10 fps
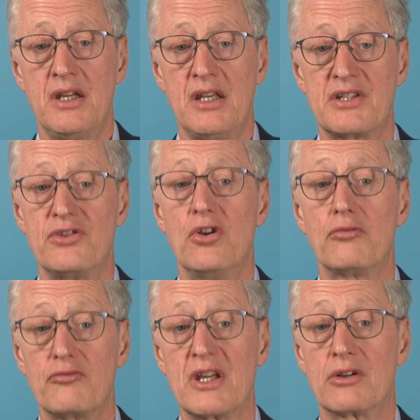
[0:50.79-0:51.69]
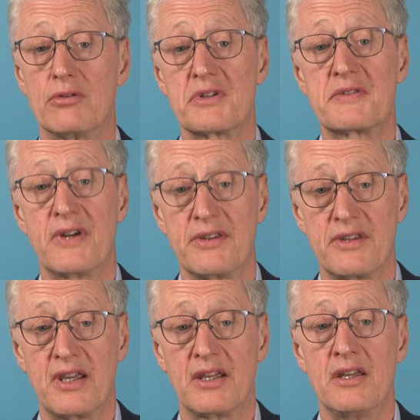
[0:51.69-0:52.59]
It is non-recourse
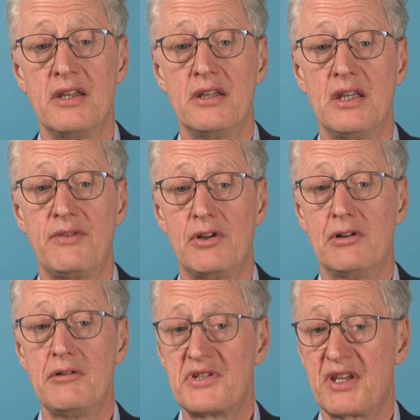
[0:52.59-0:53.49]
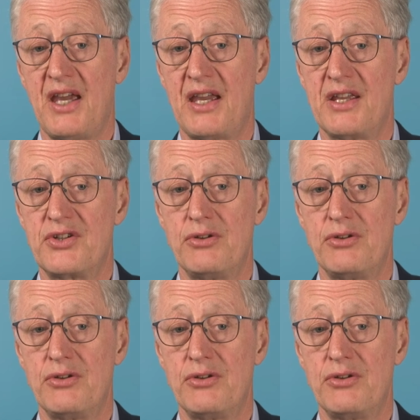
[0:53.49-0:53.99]
funding. If you lose the case,